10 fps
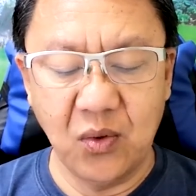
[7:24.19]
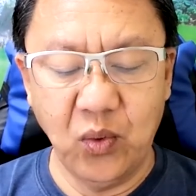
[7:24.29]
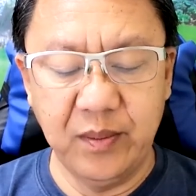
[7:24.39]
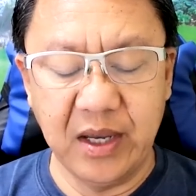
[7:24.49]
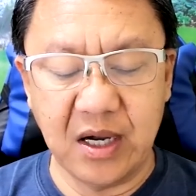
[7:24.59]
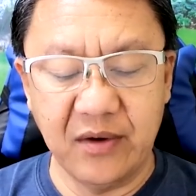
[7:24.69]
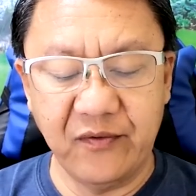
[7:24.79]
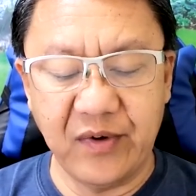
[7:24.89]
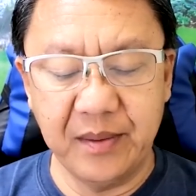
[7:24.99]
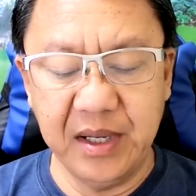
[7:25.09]
we
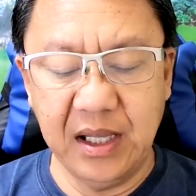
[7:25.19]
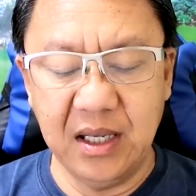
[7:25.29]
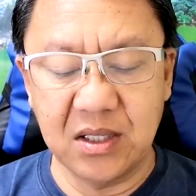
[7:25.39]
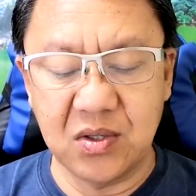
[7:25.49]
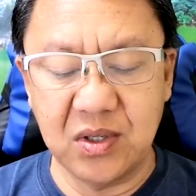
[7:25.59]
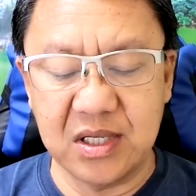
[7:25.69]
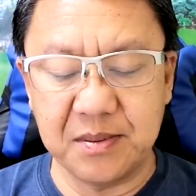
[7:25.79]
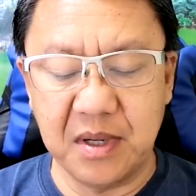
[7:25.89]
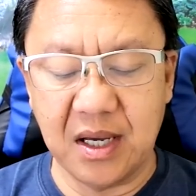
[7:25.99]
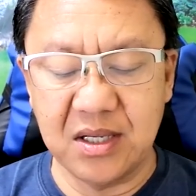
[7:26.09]
become family through His
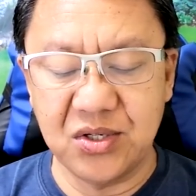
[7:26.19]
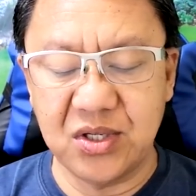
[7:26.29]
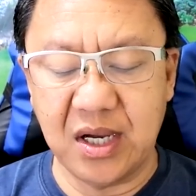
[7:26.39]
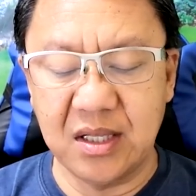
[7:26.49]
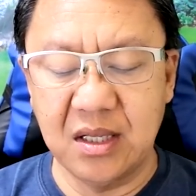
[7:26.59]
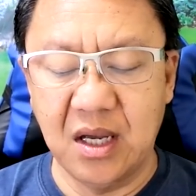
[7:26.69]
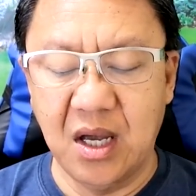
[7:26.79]
blood shed